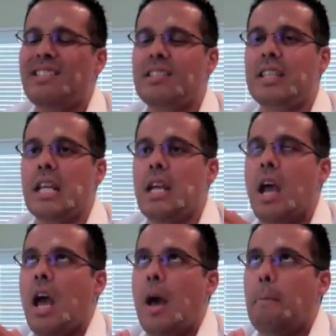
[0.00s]
and
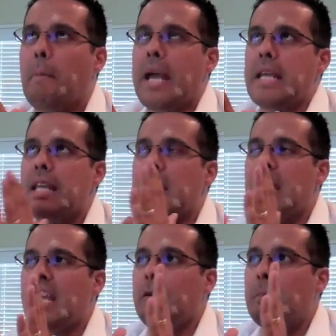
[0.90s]
see my
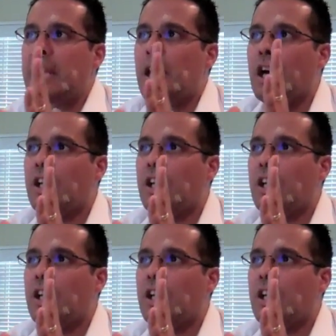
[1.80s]
King Bee